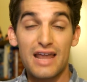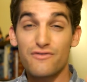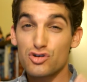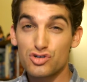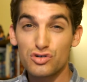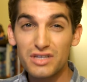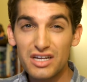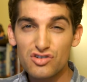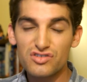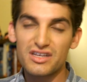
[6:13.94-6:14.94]
And if you're truly
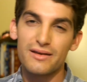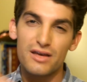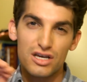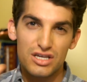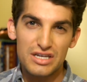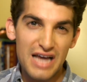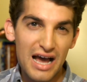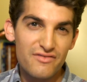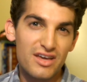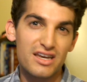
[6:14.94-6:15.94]
interested, you
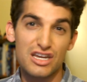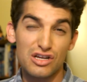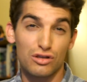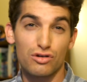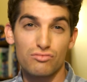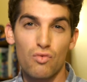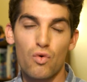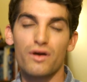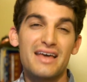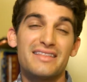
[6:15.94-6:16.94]
dive in and you learn
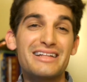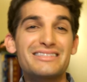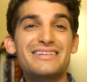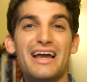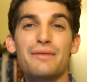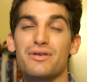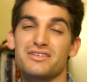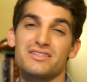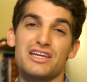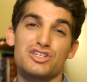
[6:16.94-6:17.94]
more. That's the kind of
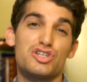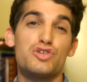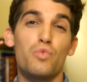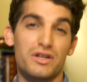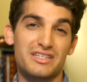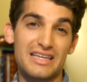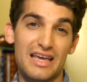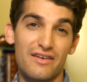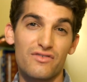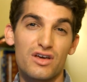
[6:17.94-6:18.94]
presentation you want to
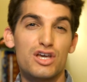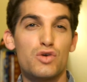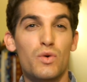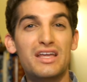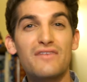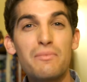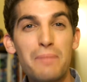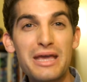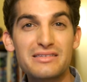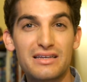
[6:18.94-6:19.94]
give. You want to give the
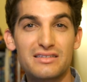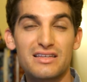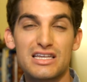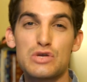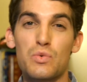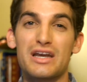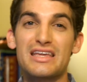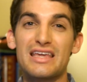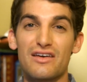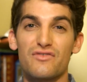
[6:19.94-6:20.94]
basics and you want to
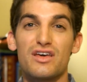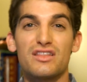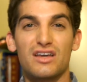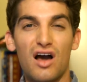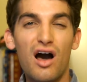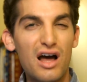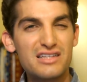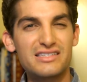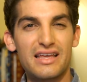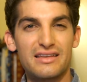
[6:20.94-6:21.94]
give the
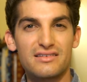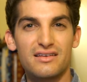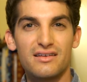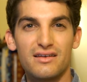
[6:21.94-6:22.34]
content,